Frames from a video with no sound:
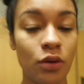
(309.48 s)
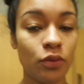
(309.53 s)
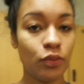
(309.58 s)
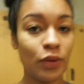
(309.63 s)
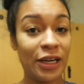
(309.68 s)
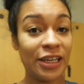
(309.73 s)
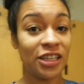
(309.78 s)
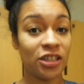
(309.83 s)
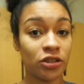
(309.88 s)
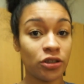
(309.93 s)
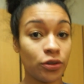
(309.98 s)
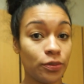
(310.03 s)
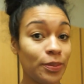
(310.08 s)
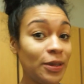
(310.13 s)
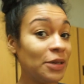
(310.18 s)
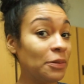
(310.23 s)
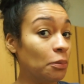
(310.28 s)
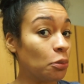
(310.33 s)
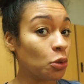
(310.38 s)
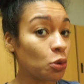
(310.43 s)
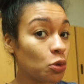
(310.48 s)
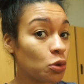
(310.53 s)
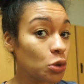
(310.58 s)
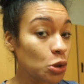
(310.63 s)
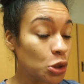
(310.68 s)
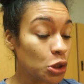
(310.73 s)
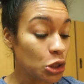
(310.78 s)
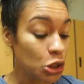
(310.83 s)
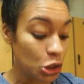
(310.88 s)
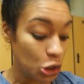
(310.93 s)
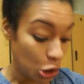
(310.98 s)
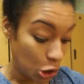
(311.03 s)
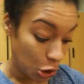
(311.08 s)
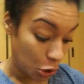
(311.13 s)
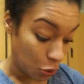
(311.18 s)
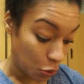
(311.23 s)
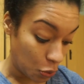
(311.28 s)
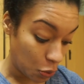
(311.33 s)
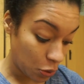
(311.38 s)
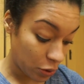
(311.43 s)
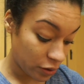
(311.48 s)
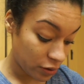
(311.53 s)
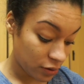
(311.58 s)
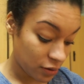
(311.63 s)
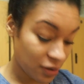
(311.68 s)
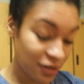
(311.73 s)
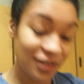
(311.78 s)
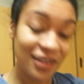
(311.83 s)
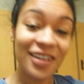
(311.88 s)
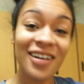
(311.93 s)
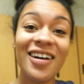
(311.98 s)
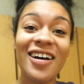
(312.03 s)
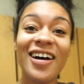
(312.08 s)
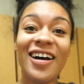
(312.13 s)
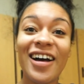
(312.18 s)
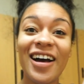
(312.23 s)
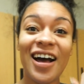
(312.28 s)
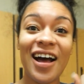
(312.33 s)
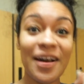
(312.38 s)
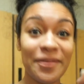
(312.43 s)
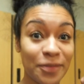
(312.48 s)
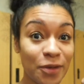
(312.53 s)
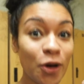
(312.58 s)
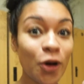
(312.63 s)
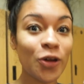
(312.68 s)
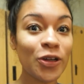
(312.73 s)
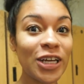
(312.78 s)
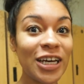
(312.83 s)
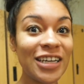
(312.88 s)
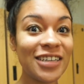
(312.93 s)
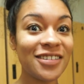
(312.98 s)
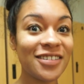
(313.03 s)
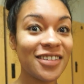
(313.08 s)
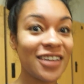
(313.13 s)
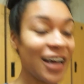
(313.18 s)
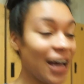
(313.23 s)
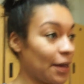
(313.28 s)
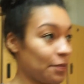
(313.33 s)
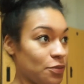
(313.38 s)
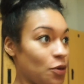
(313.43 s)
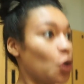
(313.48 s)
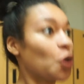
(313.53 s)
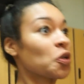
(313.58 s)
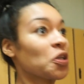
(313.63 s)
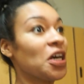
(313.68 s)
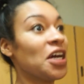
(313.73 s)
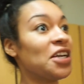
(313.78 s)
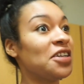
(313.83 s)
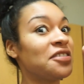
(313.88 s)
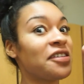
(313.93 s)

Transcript: regular people. So I'm golden. I'm golden.